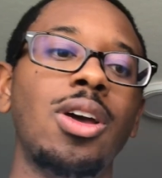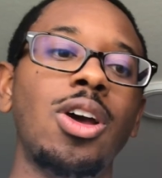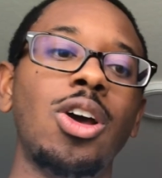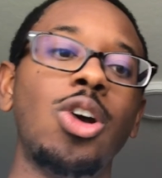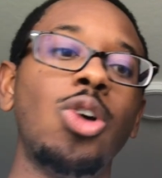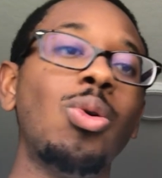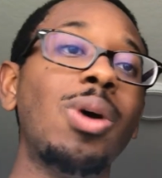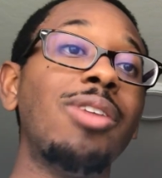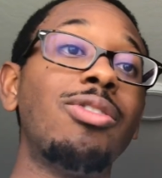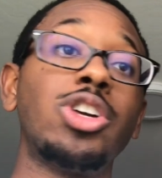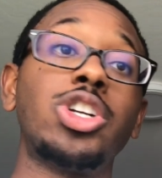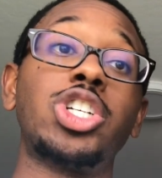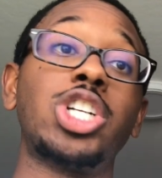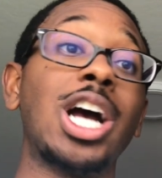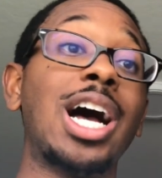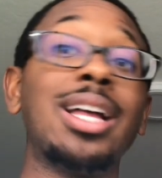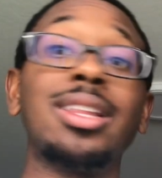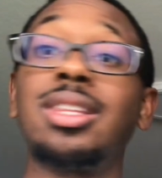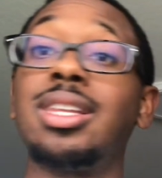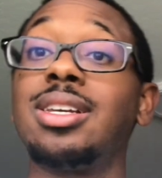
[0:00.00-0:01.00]
Whoever
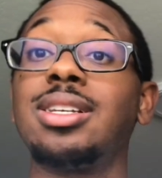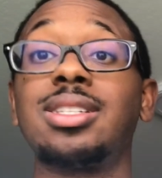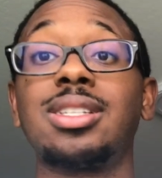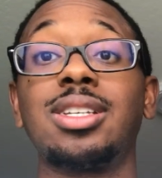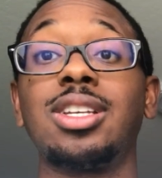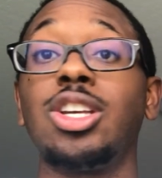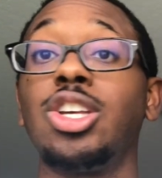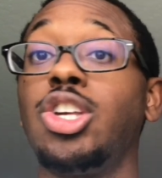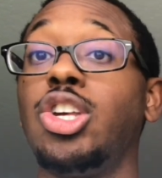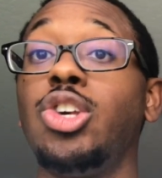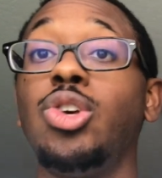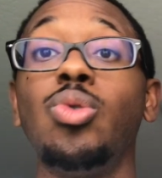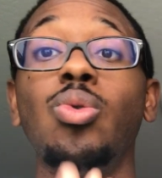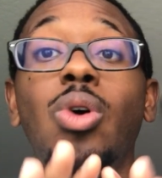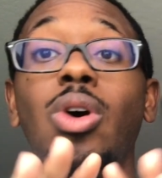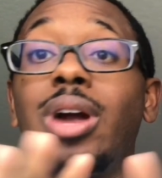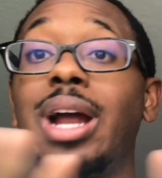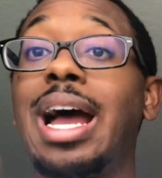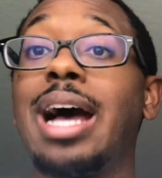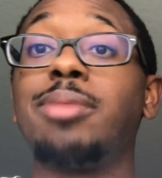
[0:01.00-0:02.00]
shot this, you
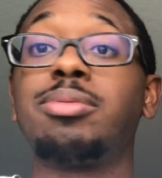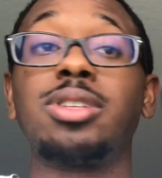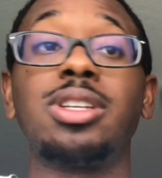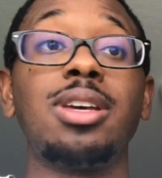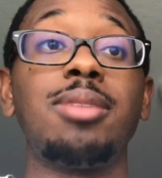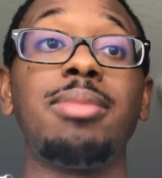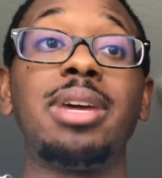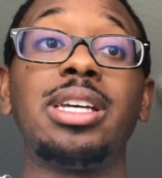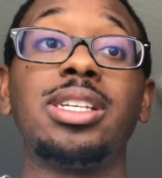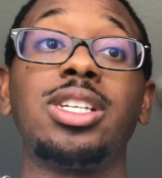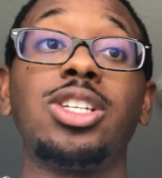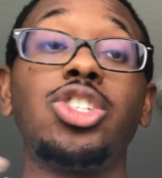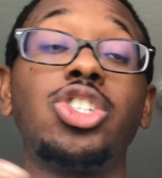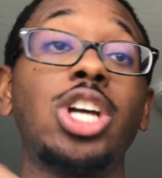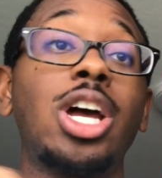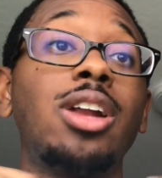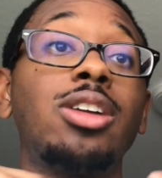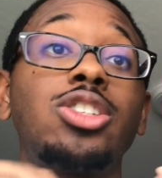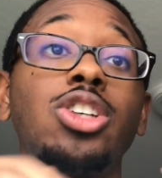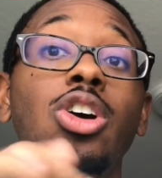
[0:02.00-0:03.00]
are absolutely amazing.
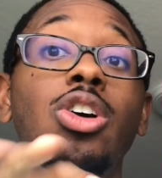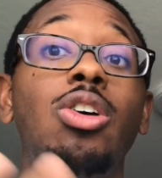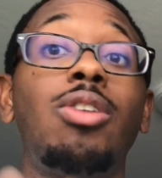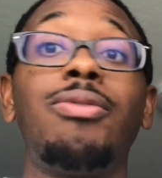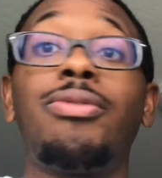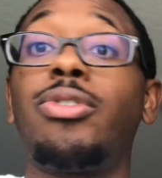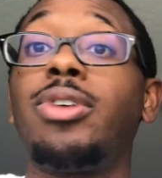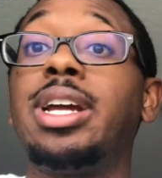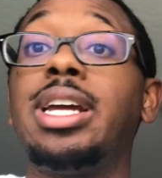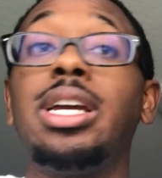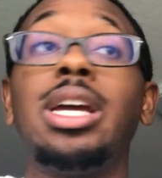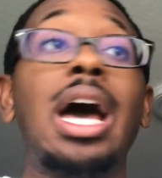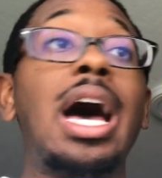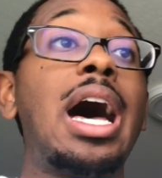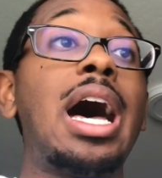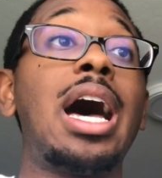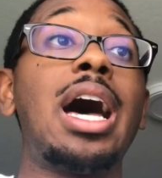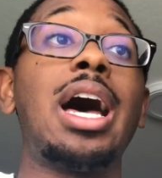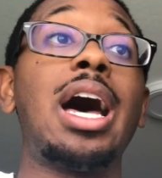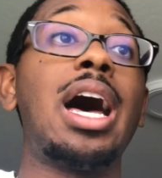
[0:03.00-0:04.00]
Shout out to Home Free. I,
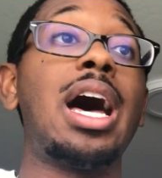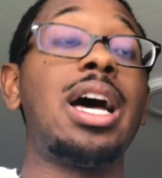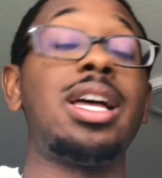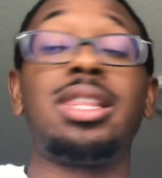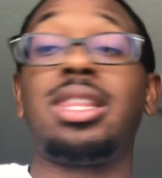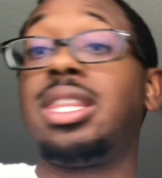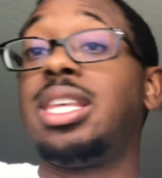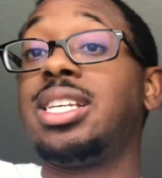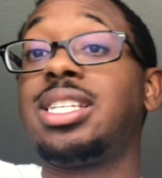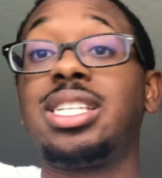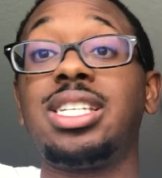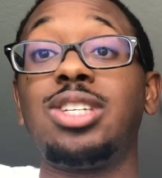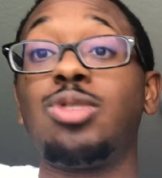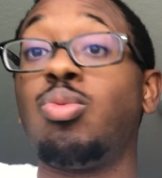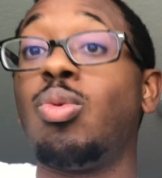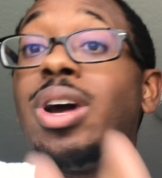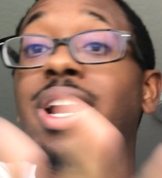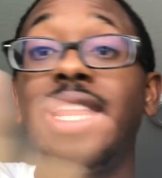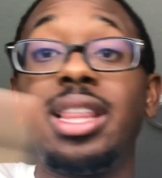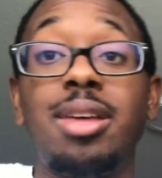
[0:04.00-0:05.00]
I, this is
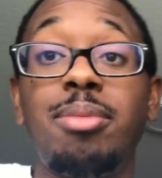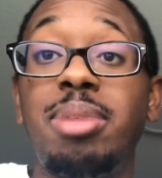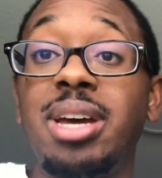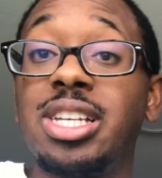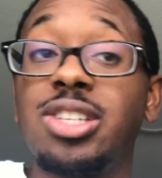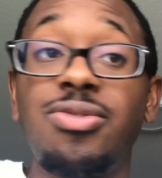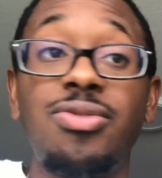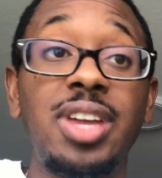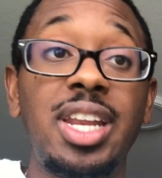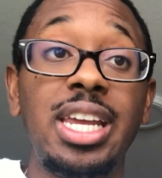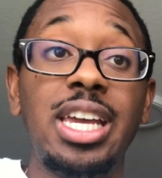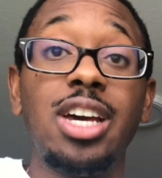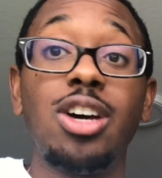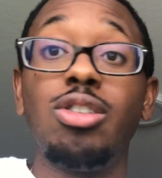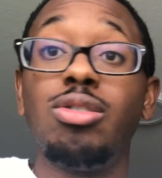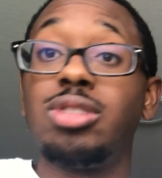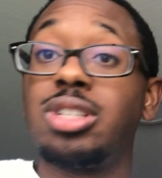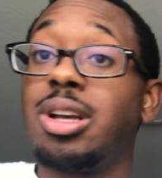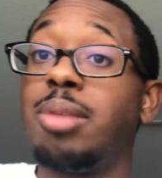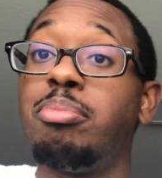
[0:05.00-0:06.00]
one of the best
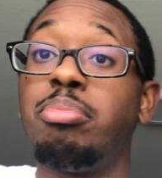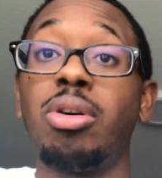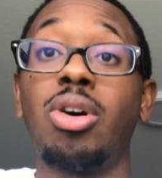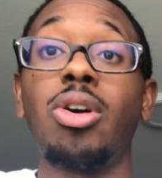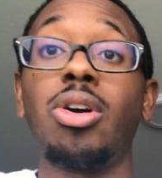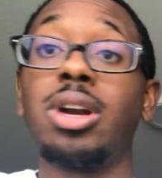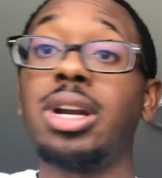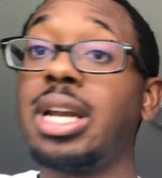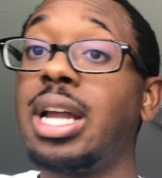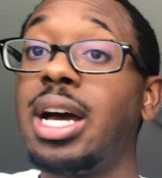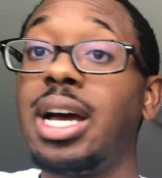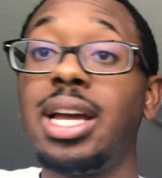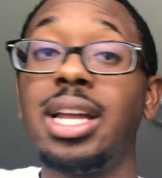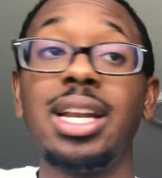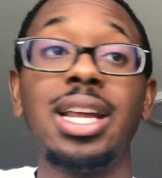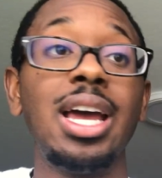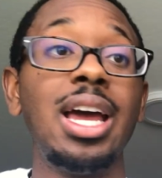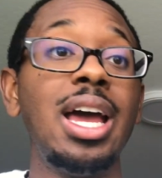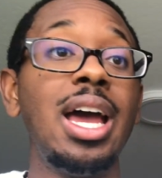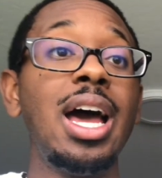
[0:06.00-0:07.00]
videos, bar none.
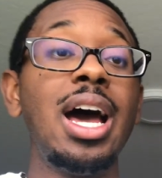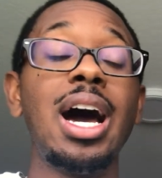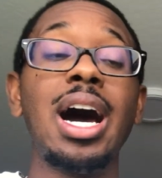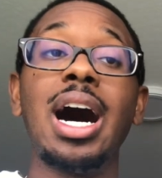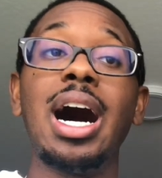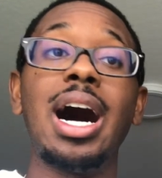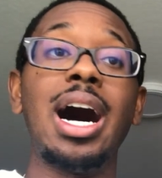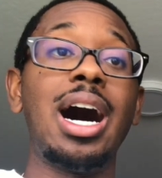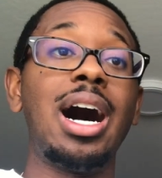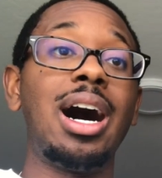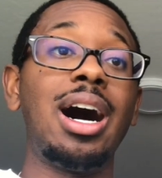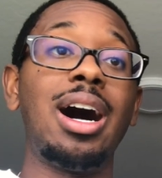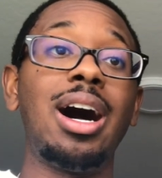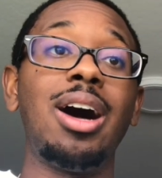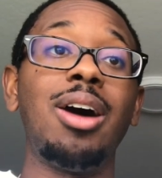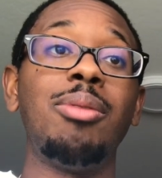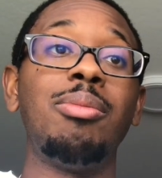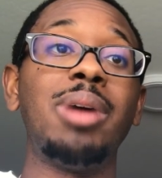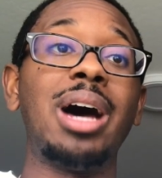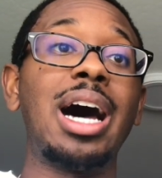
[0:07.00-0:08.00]

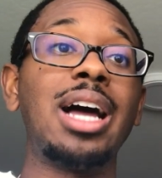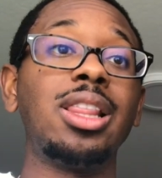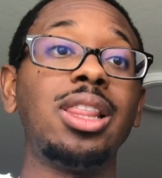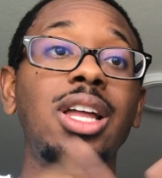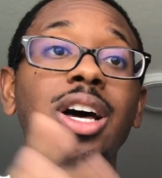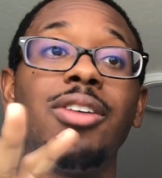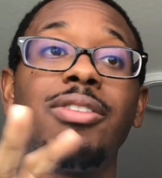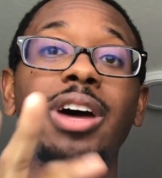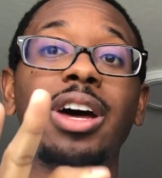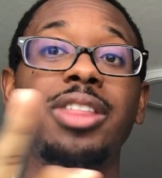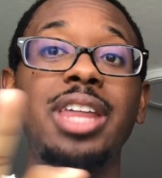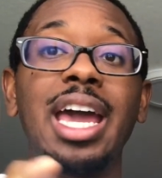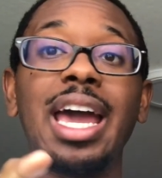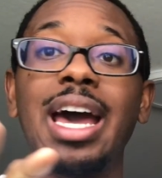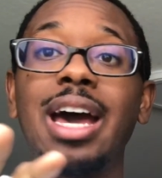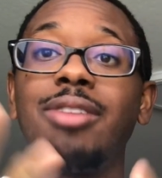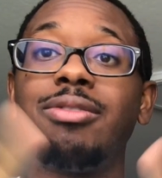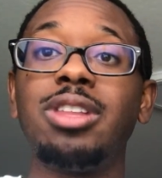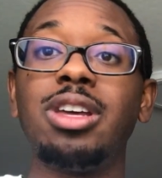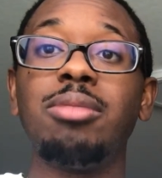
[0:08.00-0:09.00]
Um, I love how they
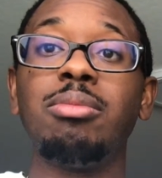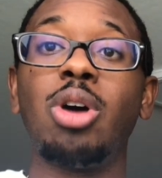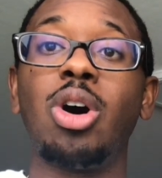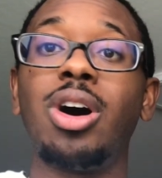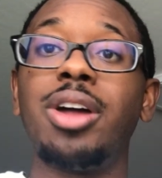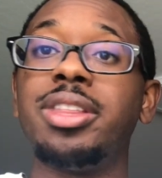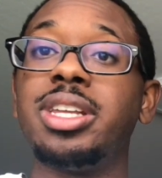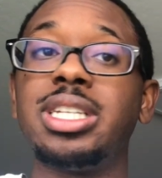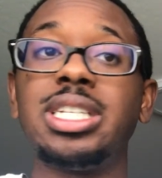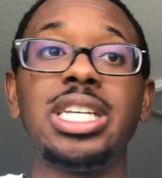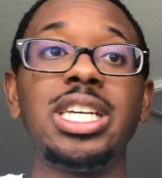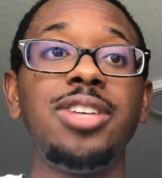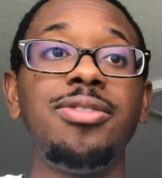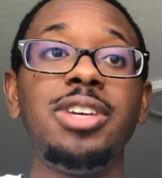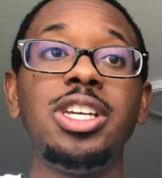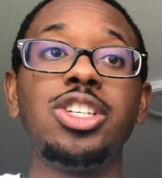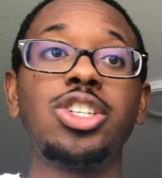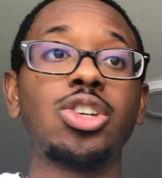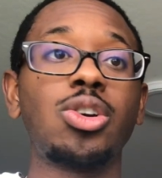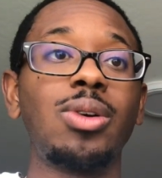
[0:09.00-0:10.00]
have them on the
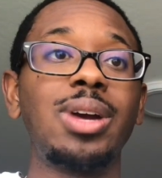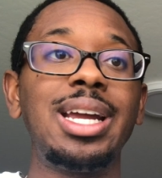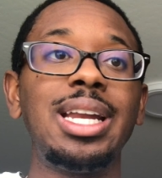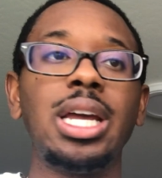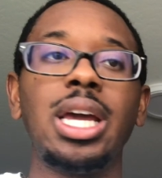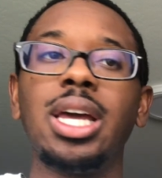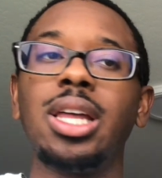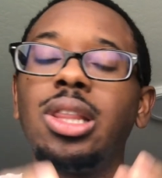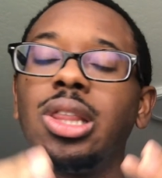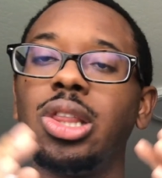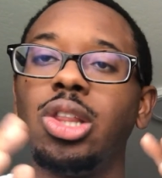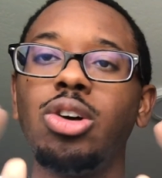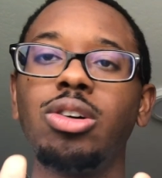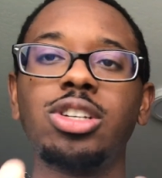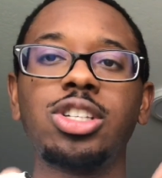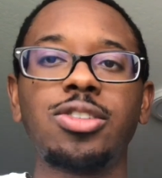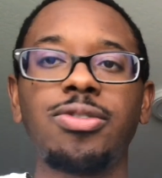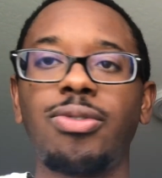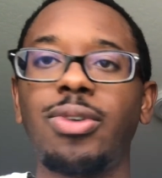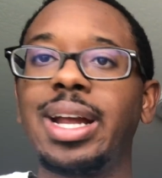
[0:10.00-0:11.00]
TV screen. It
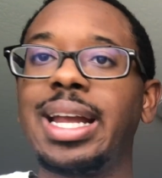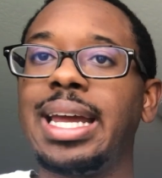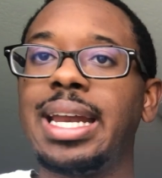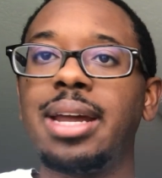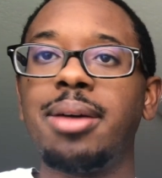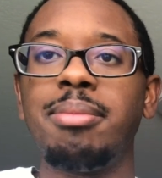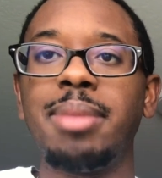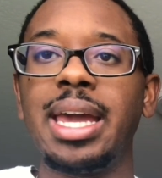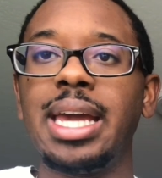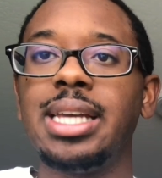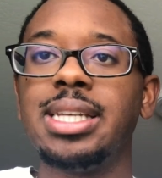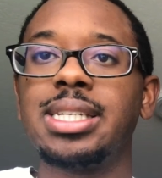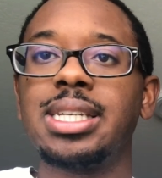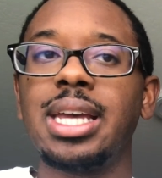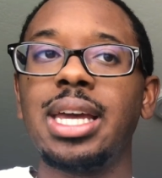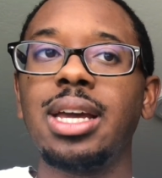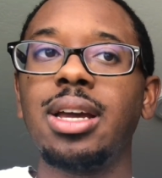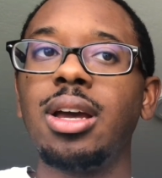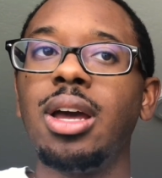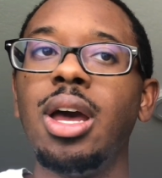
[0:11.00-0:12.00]
looks freaking
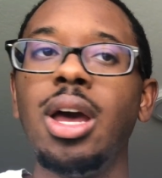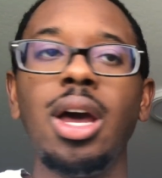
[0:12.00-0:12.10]
amazing.